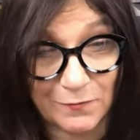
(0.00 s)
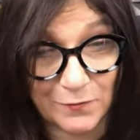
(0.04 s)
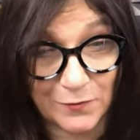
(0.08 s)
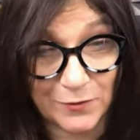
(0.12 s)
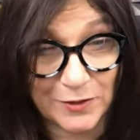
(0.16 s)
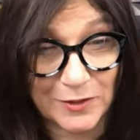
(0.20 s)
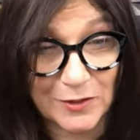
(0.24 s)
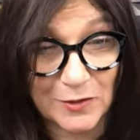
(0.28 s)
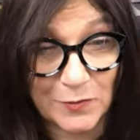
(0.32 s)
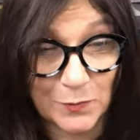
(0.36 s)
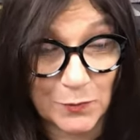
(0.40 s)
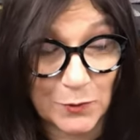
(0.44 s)

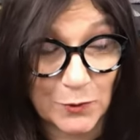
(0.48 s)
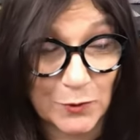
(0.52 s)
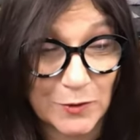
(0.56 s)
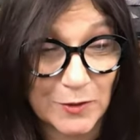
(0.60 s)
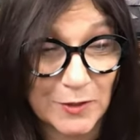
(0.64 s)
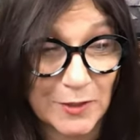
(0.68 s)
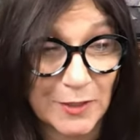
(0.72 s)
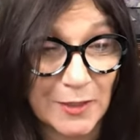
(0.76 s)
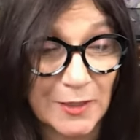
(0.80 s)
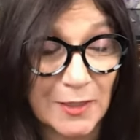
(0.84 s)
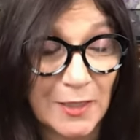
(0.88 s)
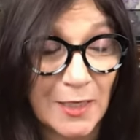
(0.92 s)
average
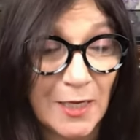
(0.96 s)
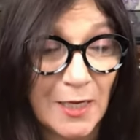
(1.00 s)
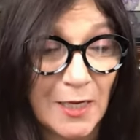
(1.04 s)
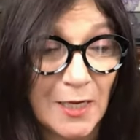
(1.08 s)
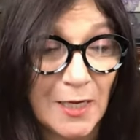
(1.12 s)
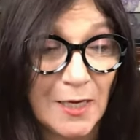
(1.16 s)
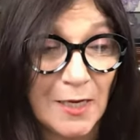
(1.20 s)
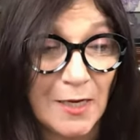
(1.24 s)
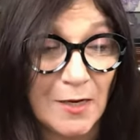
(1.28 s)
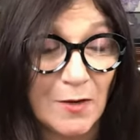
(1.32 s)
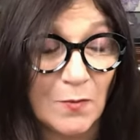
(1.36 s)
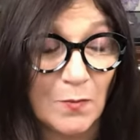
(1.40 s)
person,
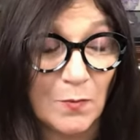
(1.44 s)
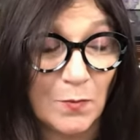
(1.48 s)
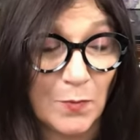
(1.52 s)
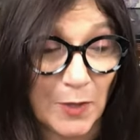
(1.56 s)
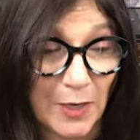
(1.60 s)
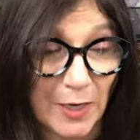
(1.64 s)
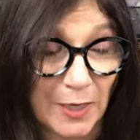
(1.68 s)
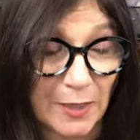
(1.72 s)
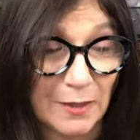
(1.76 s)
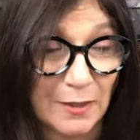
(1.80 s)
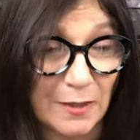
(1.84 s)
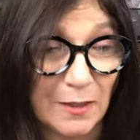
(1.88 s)

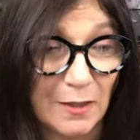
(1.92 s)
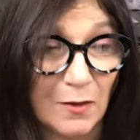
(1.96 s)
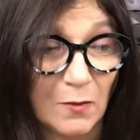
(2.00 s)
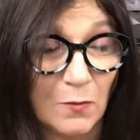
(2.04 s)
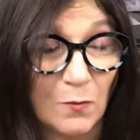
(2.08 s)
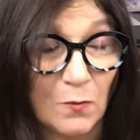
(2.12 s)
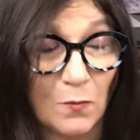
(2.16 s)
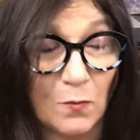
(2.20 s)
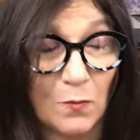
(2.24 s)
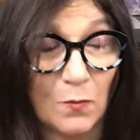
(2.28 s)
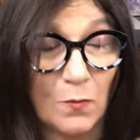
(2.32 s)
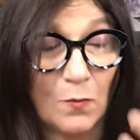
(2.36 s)
but
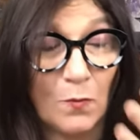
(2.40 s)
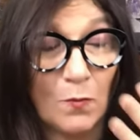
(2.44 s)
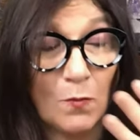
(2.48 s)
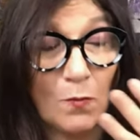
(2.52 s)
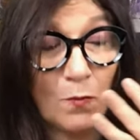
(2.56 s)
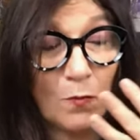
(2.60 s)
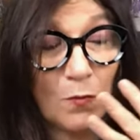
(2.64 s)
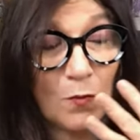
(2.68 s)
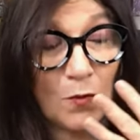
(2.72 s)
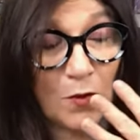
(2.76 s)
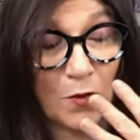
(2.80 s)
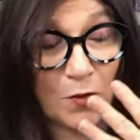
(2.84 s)

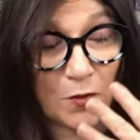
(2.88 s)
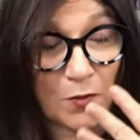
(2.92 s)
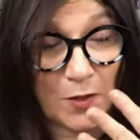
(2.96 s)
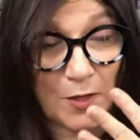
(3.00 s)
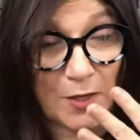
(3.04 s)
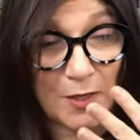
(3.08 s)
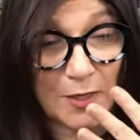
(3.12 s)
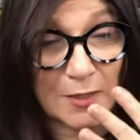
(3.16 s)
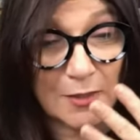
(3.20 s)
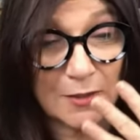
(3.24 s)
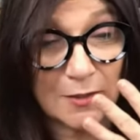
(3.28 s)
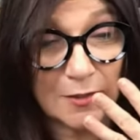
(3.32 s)
the
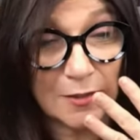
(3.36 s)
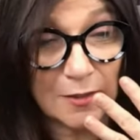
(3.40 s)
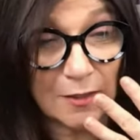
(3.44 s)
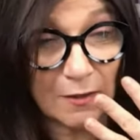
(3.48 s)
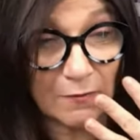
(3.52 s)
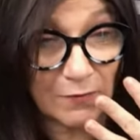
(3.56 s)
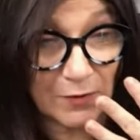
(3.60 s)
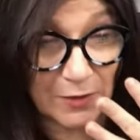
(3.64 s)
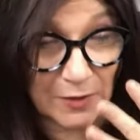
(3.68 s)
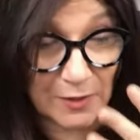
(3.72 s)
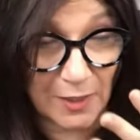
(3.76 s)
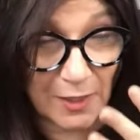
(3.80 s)
thing is
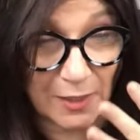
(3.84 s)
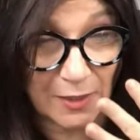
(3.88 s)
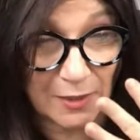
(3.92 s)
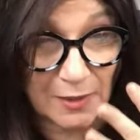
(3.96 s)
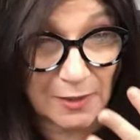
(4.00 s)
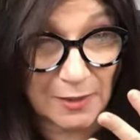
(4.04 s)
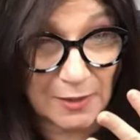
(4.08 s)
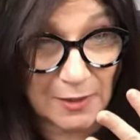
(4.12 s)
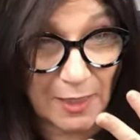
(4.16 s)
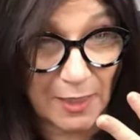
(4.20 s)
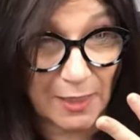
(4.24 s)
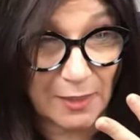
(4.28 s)
give it
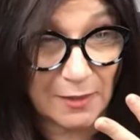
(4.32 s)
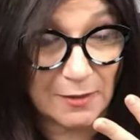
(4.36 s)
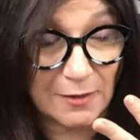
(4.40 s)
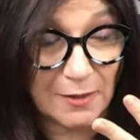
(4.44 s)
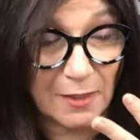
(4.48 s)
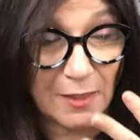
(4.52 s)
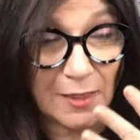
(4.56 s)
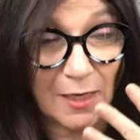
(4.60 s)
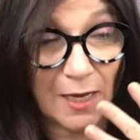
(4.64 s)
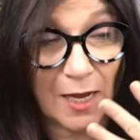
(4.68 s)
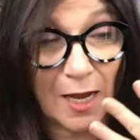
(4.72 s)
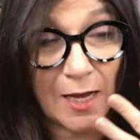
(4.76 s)
90 days.
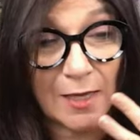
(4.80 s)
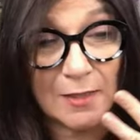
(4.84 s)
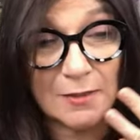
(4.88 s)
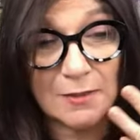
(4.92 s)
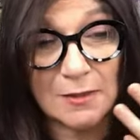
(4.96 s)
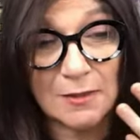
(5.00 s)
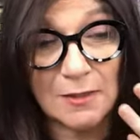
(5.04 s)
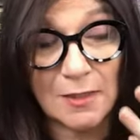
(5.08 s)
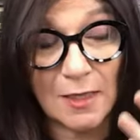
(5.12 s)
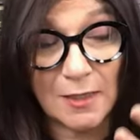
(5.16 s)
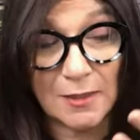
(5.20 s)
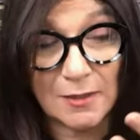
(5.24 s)
It
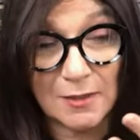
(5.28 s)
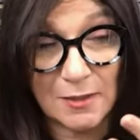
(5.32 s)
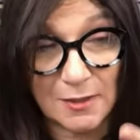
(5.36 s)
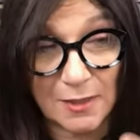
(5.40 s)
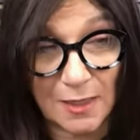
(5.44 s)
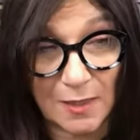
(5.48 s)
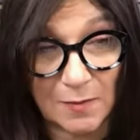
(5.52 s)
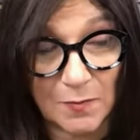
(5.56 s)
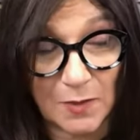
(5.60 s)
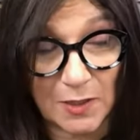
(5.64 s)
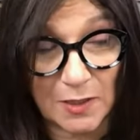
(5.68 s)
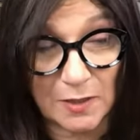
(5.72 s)
has a 90
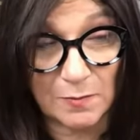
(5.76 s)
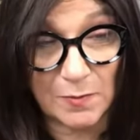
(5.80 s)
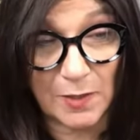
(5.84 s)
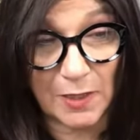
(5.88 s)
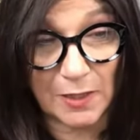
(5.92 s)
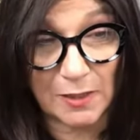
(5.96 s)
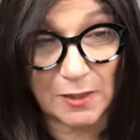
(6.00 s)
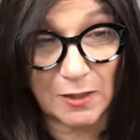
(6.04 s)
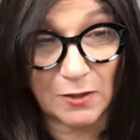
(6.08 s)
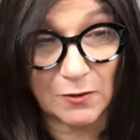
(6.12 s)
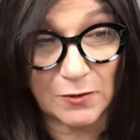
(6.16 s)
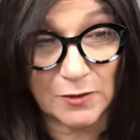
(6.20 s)
day money
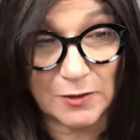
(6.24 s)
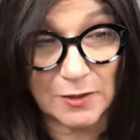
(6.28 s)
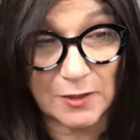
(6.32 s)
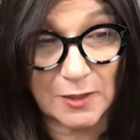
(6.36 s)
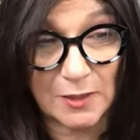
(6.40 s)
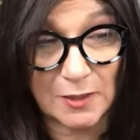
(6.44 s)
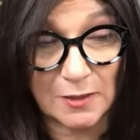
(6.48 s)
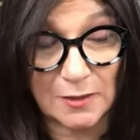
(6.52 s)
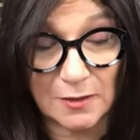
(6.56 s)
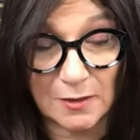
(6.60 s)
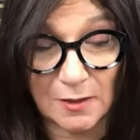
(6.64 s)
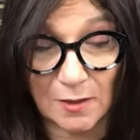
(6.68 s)
back
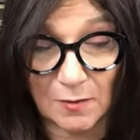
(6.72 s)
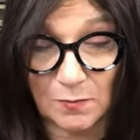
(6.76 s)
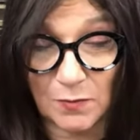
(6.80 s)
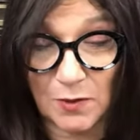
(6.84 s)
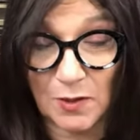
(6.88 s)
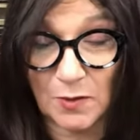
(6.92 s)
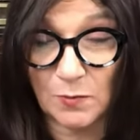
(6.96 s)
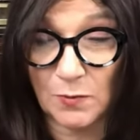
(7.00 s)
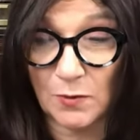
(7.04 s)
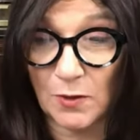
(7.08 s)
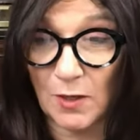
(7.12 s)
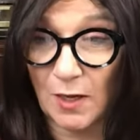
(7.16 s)
guarantee. Some
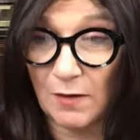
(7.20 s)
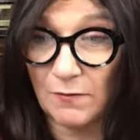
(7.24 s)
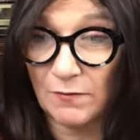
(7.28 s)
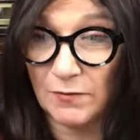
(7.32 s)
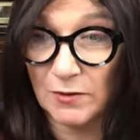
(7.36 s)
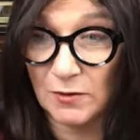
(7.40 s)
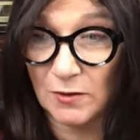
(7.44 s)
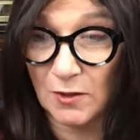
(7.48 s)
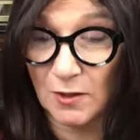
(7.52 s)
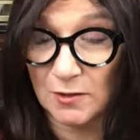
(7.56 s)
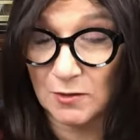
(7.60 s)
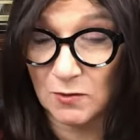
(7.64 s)
people
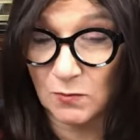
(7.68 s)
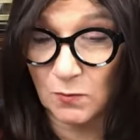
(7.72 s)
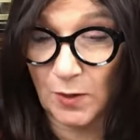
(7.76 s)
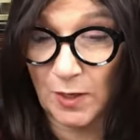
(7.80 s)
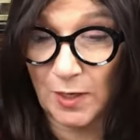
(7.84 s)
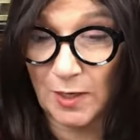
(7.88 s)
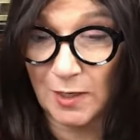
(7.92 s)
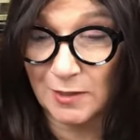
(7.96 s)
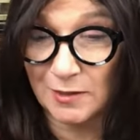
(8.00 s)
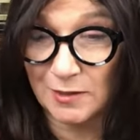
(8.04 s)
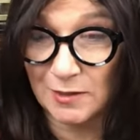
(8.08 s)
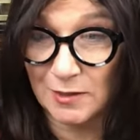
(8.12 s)
haven't lost
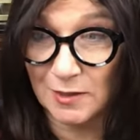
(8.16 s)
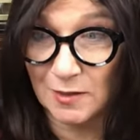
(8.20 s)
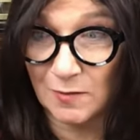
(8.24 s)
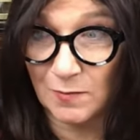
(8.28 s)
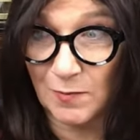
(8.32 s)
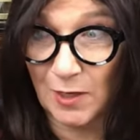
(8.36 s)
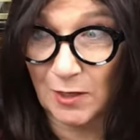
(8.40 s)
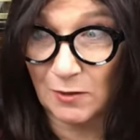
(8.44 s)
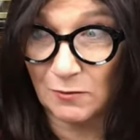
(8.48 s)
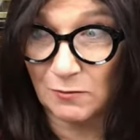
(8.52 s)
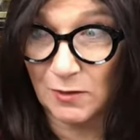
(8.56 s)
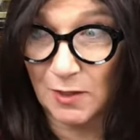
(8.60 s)
weight until
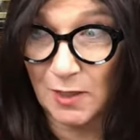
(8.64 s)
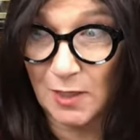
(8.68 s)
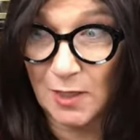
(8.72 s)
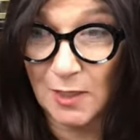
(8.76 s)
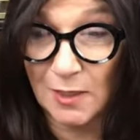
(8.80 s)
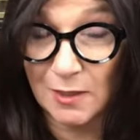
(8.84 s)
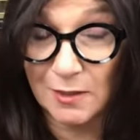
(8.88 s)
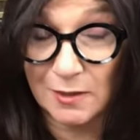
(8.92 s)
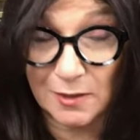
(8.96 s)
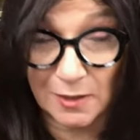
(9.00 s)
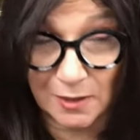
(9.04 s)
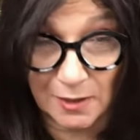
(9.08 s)
about
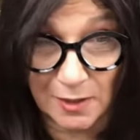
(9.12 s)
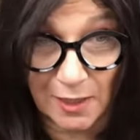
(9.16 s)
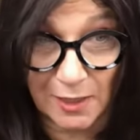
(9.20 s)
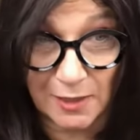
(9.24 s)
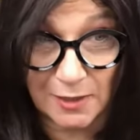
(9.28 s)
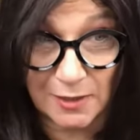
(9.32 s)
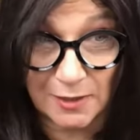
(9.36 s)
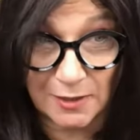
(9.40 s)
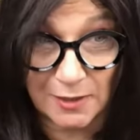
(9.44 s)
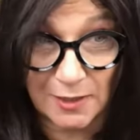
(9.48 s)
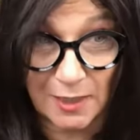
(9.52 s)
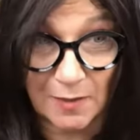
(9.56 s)
the
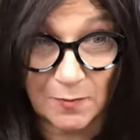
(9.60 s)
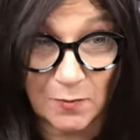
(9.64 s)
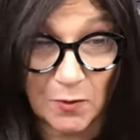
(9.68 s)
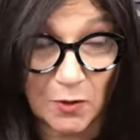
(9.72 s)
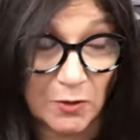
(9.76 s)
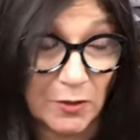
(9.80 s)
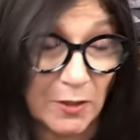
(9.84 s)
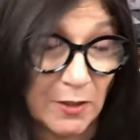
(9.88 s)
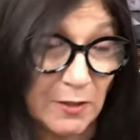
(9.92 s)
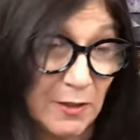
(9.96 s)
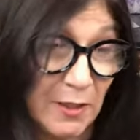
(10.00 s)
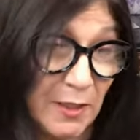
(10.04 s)
90 day
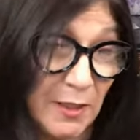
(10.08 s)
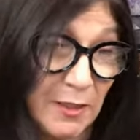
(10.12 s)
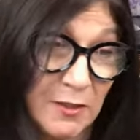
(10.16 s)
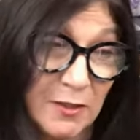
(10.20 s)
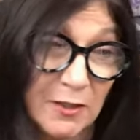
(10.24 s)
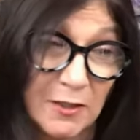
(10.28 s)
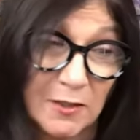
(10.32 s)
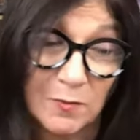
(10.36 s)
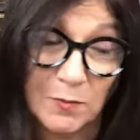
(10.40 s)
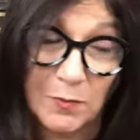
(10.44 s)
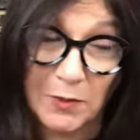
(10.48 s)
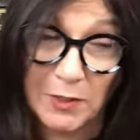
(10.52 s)
mark and then it
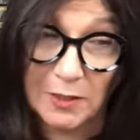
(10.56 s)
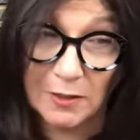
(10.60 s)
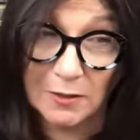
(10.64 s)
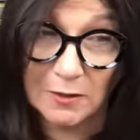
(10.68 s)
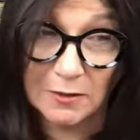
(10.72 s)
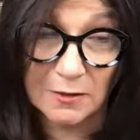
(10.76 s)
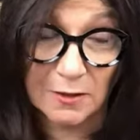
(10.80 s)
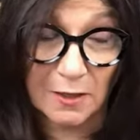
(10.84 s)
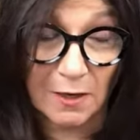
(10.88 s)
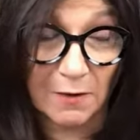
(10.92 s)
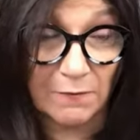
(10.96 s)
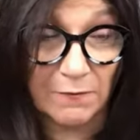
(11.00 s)
just
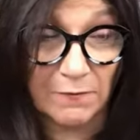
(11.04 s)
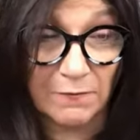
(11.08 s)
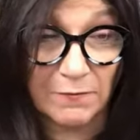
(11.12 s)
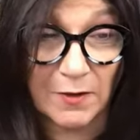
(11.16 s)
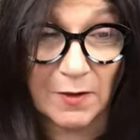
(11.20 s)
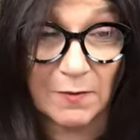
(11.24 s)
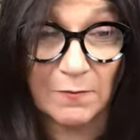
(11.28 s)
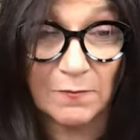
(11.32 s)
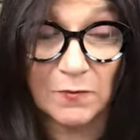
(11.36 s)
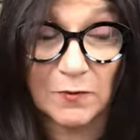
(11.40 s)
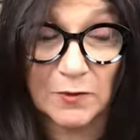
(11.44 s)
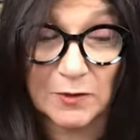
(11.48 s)
peels off of
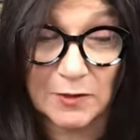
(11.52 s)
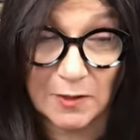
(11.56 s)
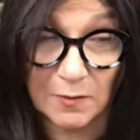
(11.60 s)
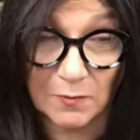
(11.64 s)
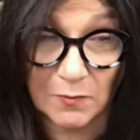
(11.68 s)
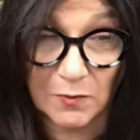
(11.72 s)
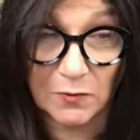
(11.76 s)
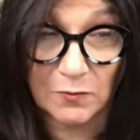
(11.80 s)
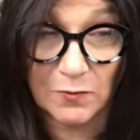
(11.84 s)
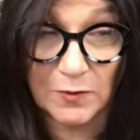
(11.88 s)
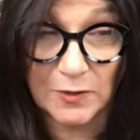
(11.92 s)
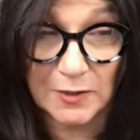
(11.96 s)
them for
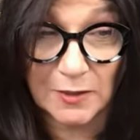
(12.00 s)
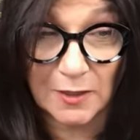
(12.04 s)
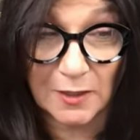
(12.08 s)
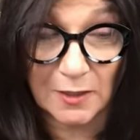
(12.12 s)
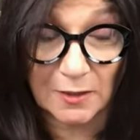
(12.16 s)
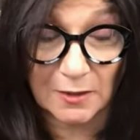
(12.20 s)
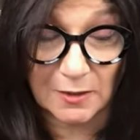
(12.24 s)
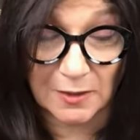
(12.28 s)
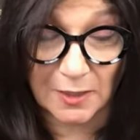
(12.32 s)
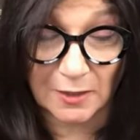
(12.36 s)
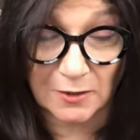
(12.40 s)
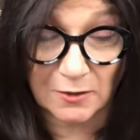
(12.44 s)
some of the
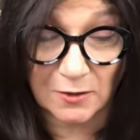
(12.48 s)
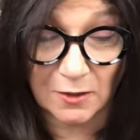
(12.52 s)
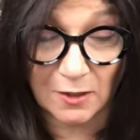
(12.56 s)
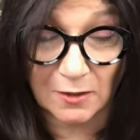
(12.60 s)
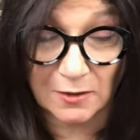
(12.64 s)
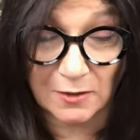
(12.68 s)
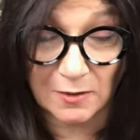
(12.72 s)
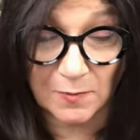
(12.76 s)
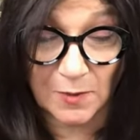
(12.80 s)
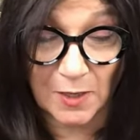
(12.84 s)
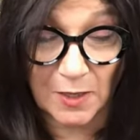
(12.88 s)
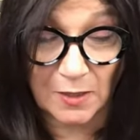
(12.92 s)
reasons I
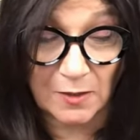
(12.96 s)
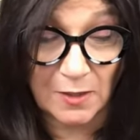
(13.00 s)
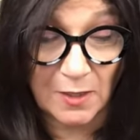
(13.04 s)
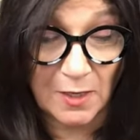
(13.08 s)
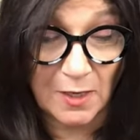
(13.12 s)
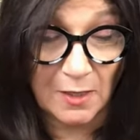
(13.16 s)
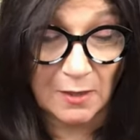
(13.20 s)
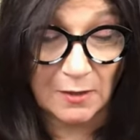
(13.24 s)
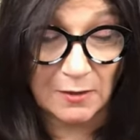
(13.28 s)
talked about.